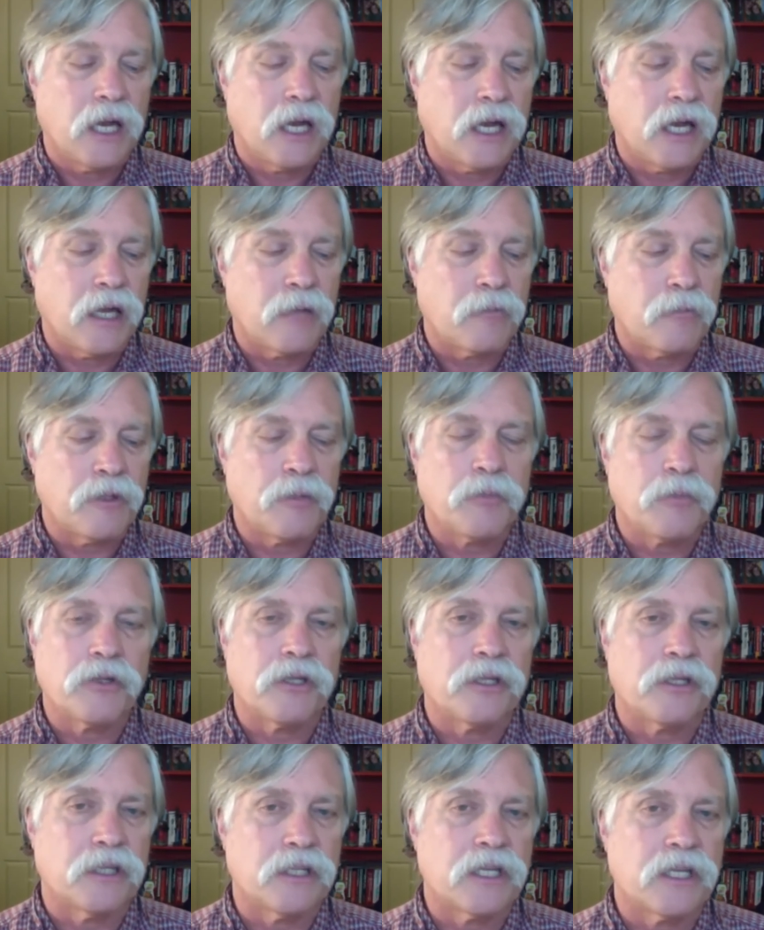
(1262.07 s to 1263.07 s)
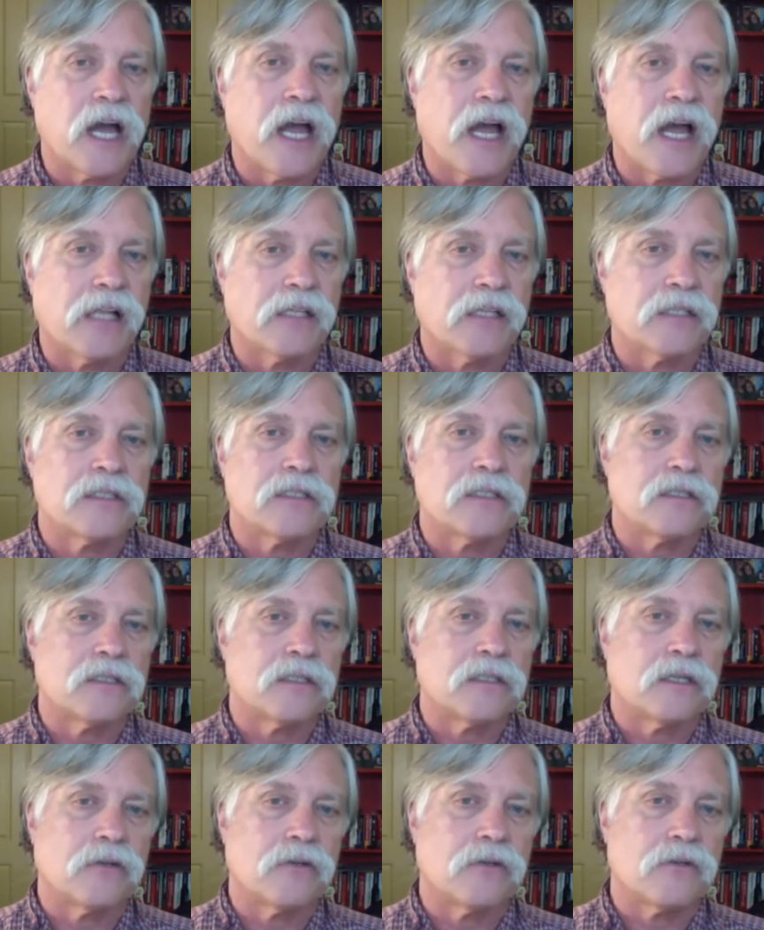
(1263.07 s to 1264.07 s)
and people in the dialysis
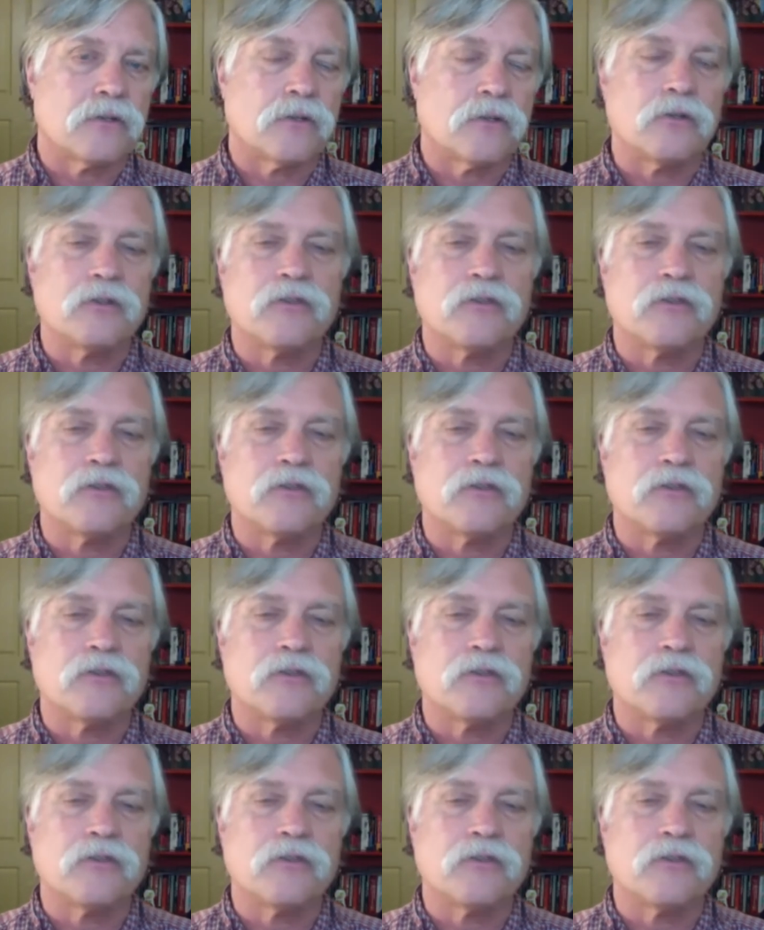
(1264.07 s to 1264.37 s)
centers. Those